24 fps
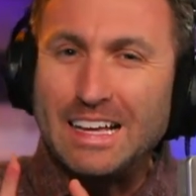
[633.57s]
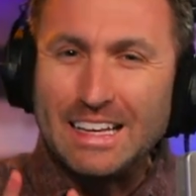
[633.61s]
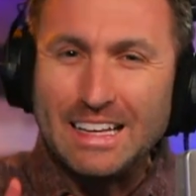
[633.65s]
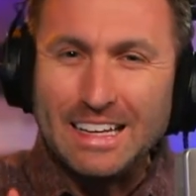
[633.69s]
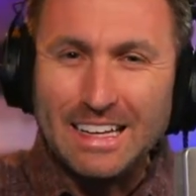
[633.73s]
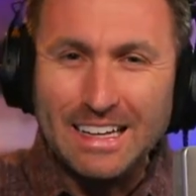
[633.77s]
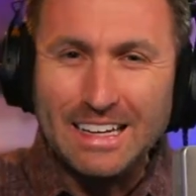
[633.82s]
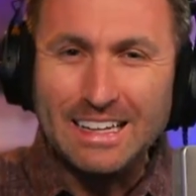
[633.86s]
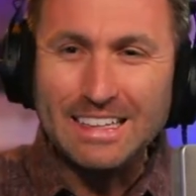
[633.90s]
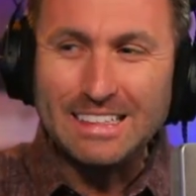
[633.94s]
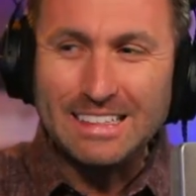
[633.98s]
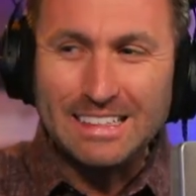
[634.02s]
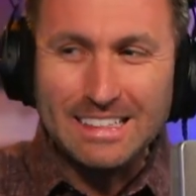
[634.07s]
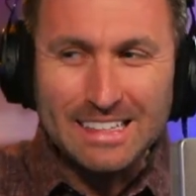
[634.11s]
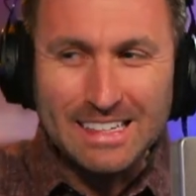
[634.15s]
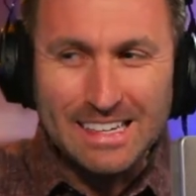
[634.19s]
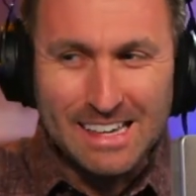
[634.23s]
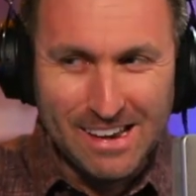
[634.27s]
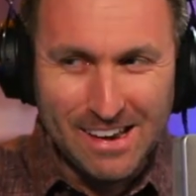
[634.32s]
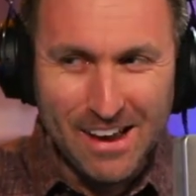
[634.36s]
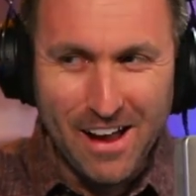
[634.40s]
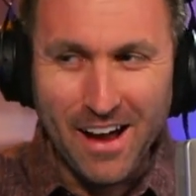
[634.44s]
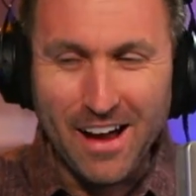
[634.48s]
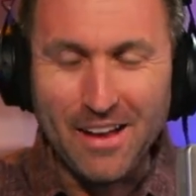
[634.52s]
It
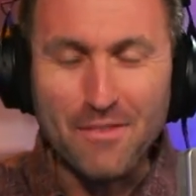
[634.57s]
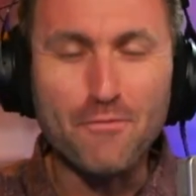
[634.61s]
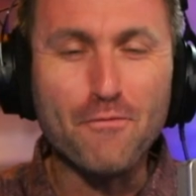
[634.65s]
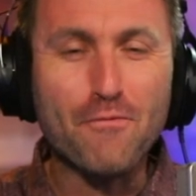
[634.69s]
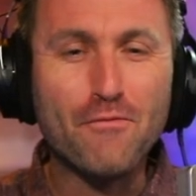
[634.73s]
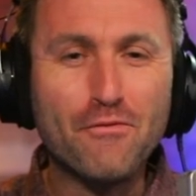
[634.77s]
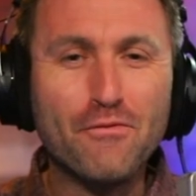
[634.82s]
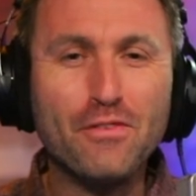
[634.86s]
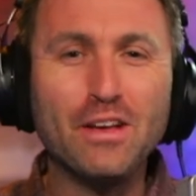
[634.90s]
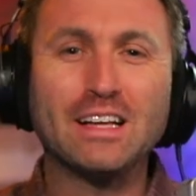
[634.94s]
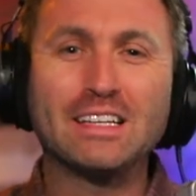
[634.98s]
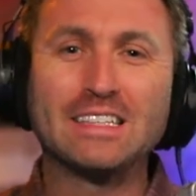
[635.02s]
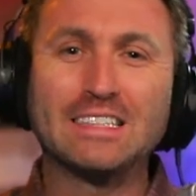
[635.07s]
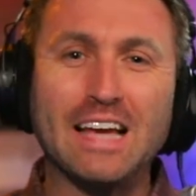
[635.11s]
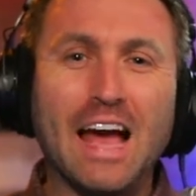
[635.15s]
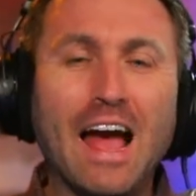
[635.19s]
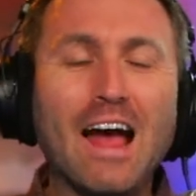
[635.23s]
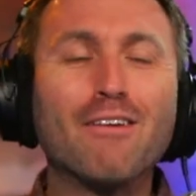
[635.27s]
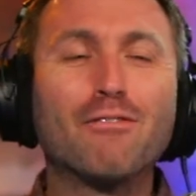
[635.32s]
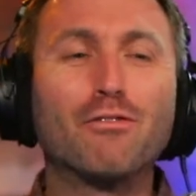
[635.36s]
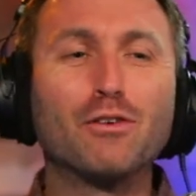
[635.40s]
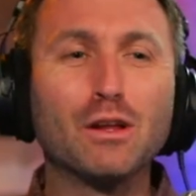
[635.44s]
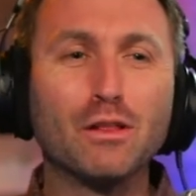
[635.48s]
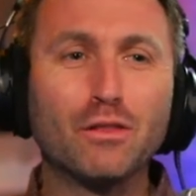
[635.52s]
did not fix
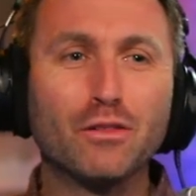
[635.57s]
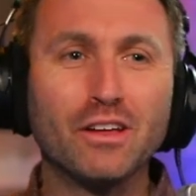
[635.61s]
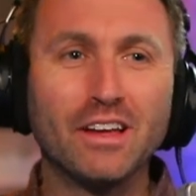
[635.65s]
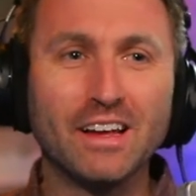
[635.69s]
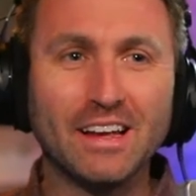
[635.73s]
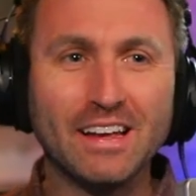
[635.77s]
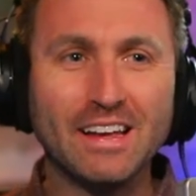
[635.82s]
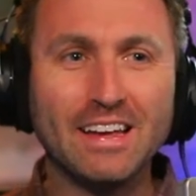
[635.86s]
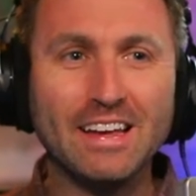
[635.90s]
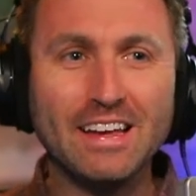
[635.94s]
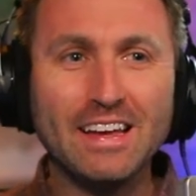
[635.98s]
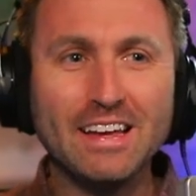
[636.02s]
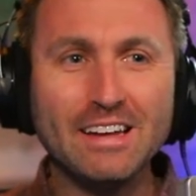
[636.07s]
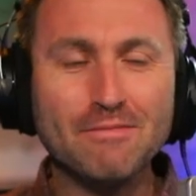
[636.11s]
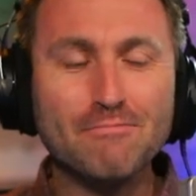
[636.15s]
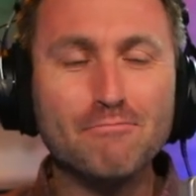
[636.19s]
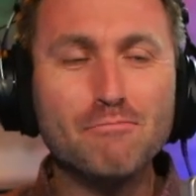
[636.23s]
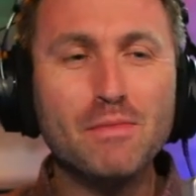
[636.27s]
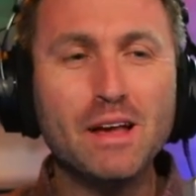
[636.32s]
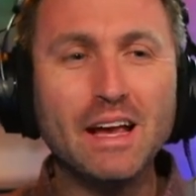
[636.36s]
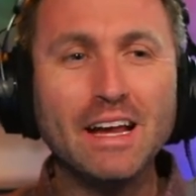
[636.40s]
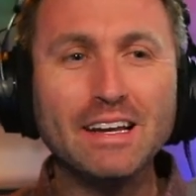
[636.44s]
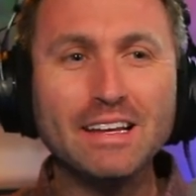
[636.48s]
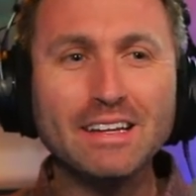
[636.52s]
everything. It
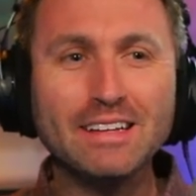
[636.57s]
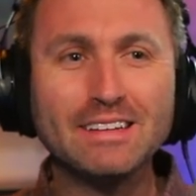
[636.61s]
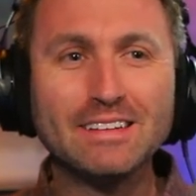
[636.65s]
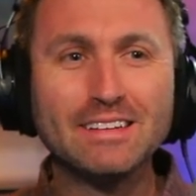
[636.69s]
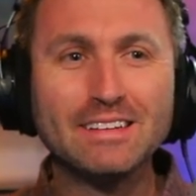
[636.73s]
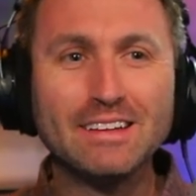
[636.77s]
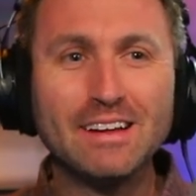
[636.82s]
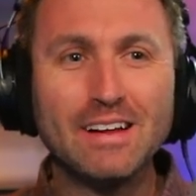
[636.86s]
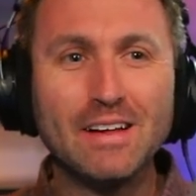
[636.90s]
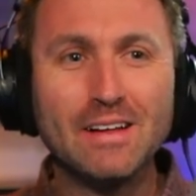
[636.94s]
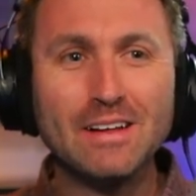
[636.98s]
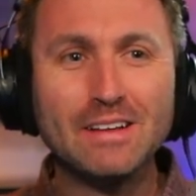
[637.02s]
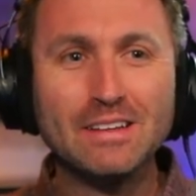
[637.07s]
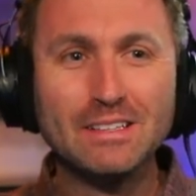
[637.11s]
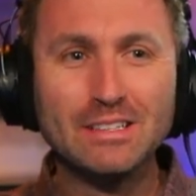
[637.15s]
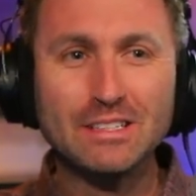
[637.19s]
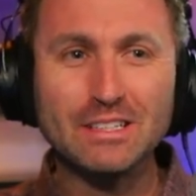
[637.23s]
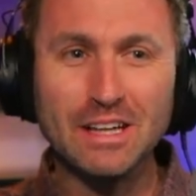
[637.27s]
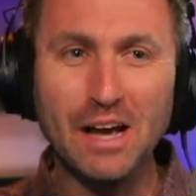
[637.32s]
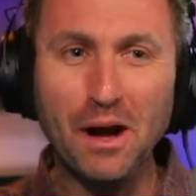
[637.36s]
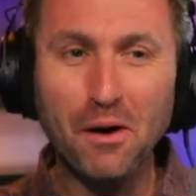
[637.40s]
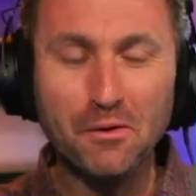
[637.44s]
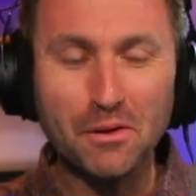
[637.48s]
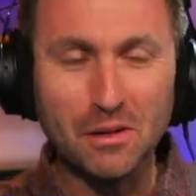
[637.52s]
made it
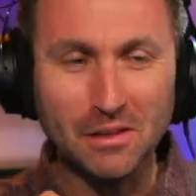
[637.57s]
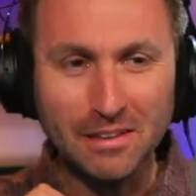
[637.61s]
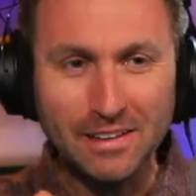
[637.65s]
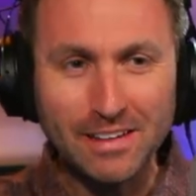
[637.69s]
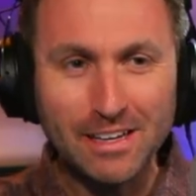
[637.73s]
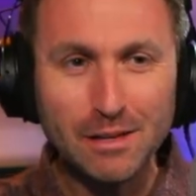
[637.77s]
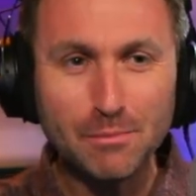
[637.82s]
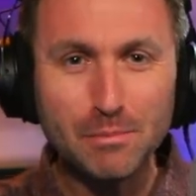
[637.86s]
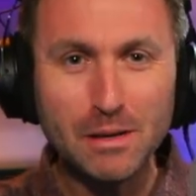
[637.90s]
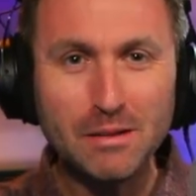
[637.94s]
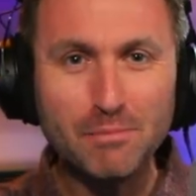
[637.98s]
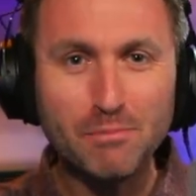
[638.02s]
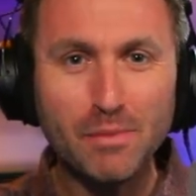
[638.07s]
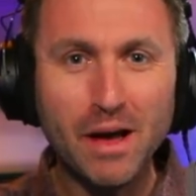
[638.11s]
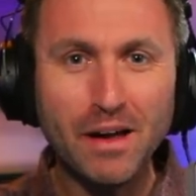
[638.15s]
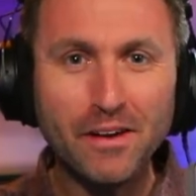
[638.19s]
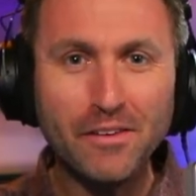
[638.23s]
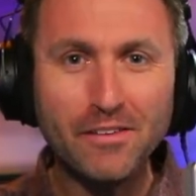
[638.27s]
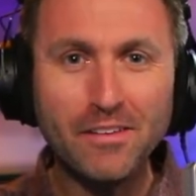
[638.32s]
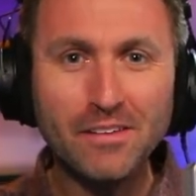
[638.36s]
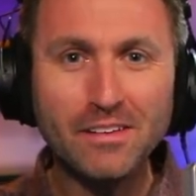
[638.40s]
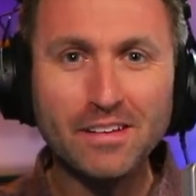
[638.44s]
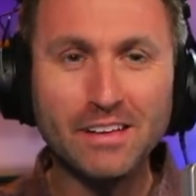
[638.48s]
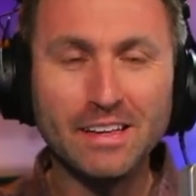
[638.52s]
sound a little bit
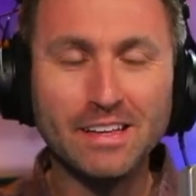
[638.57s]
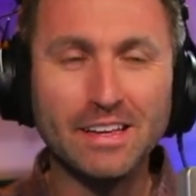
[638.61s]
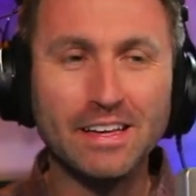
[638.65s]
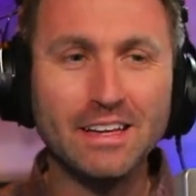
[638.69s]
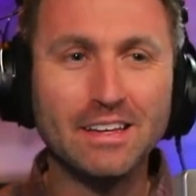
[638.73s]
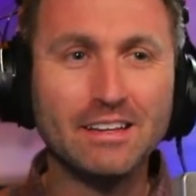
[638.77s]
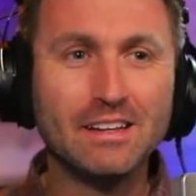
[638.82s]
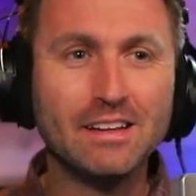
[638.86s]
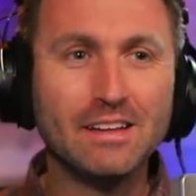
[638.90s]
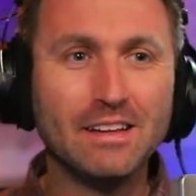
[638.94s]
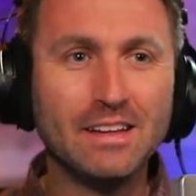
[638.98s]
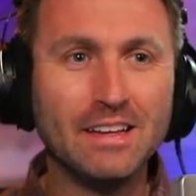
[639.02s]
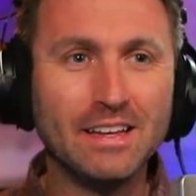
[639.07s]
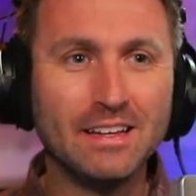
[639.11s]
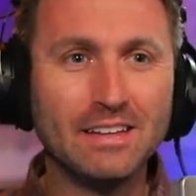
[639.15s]
better. It